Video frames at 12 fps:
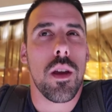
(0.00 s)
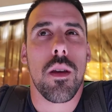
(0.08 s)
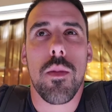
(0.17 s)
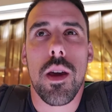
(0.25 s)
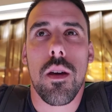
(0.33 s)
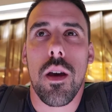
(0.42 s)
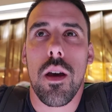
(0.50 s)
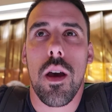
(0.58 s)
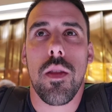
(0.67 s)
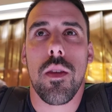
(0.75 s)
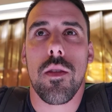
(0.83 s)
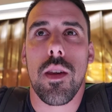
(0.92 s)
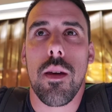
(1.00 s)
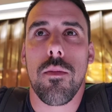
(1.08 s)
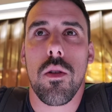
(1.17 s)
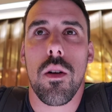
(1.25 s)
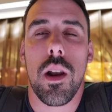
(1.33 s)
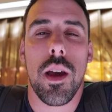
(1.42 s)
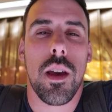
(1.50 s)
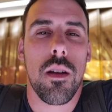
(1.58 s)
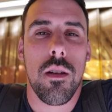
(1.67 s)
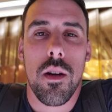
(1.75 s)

and you meet in the same sort of like